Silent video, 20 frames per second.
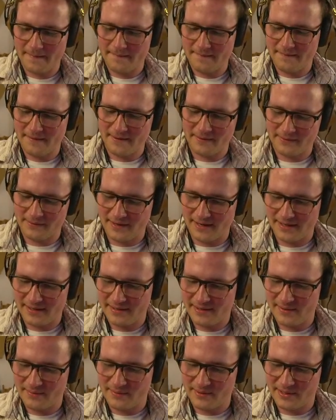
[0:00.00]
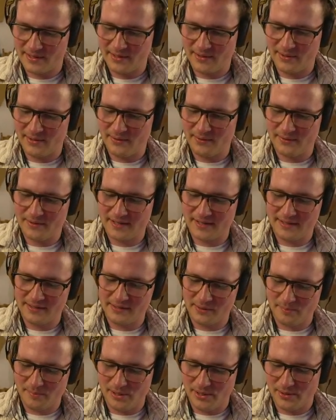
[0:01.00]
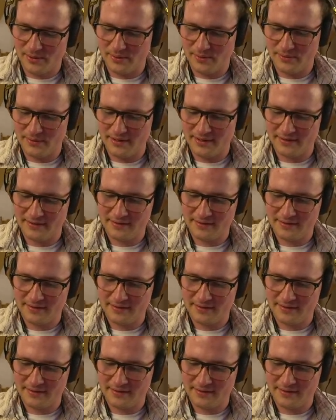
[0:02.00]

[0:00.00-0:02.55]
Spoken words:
All right, here we go. Color mode.